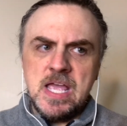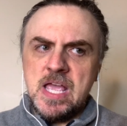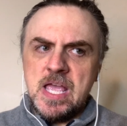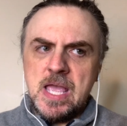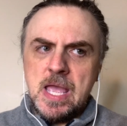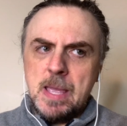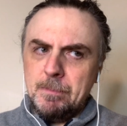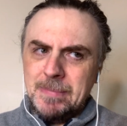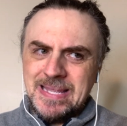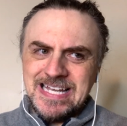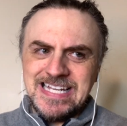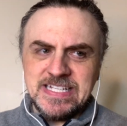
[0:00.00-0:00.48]

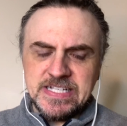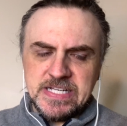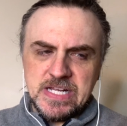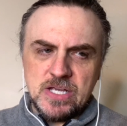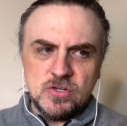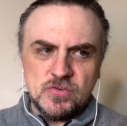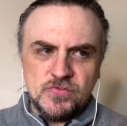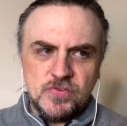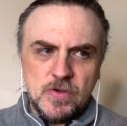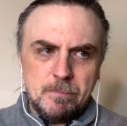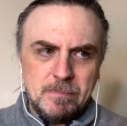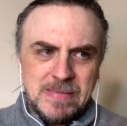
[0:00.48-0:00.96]
a million out
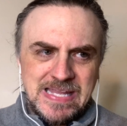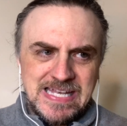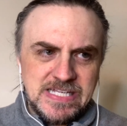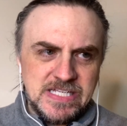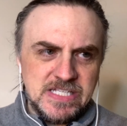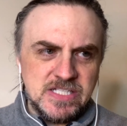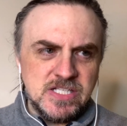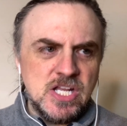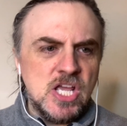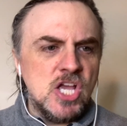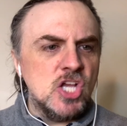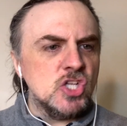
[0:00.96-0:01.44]
of a
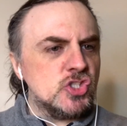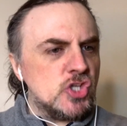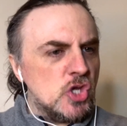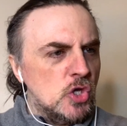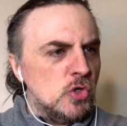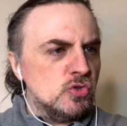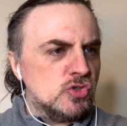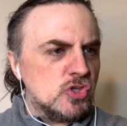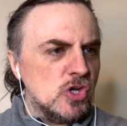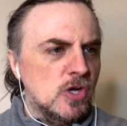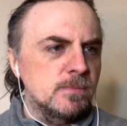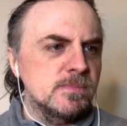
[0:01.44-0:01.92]
million, two
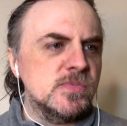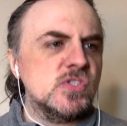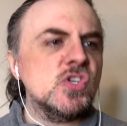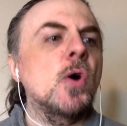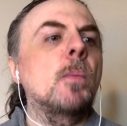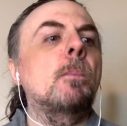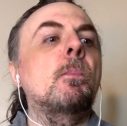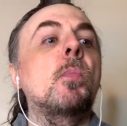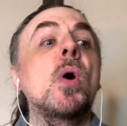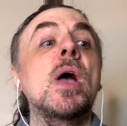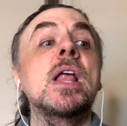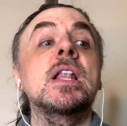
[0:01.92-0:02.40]
thumbs
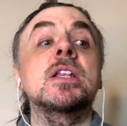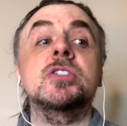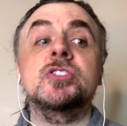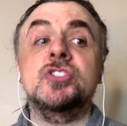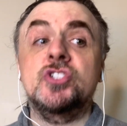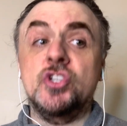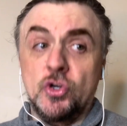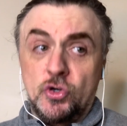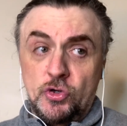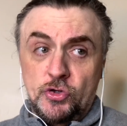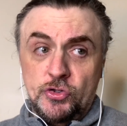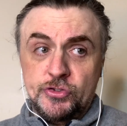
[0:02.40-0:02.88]
up, well
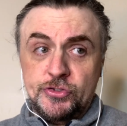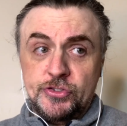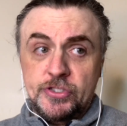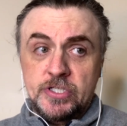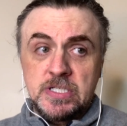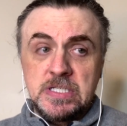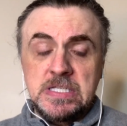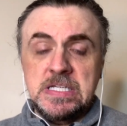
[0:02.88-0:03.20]
done.